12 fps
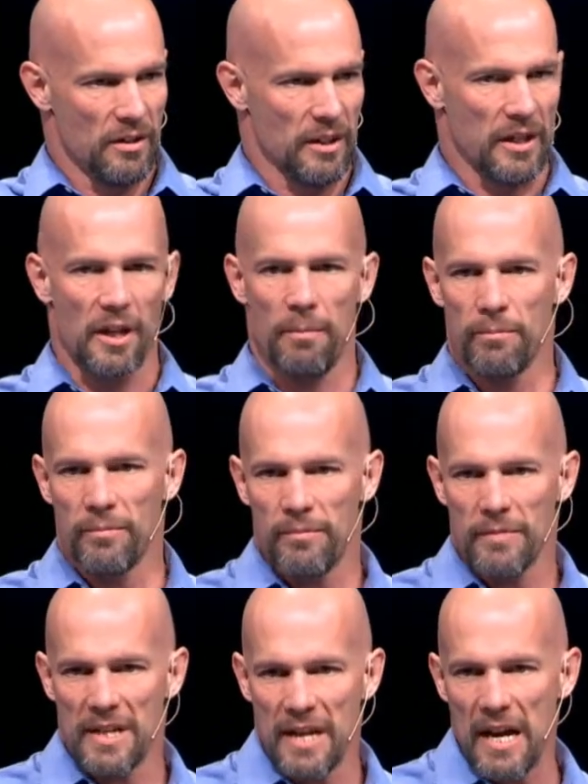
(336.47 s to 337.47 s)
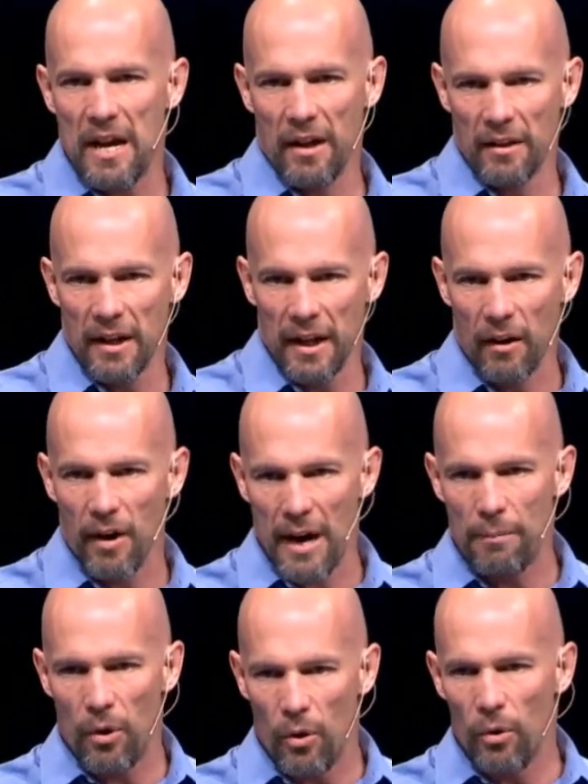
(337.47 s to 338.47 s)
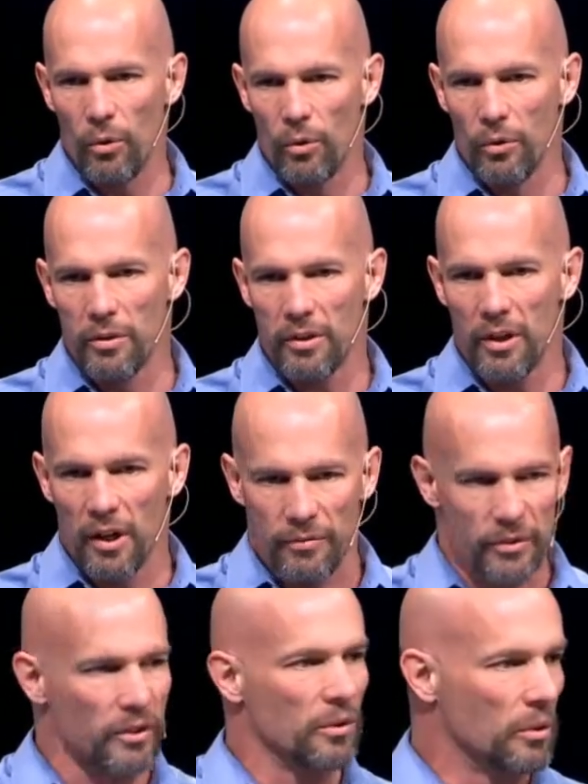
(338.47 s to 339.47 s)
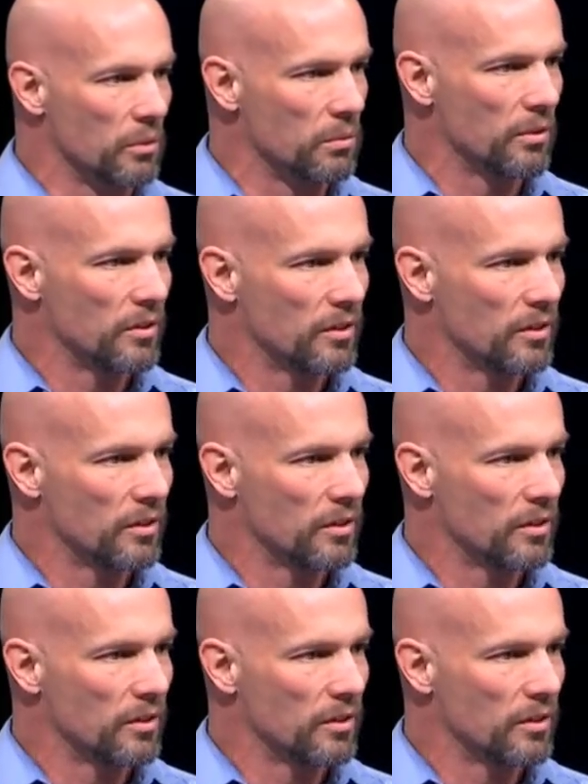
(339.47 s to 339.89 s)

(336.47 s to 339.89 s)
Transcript: to come down and grab hold of you,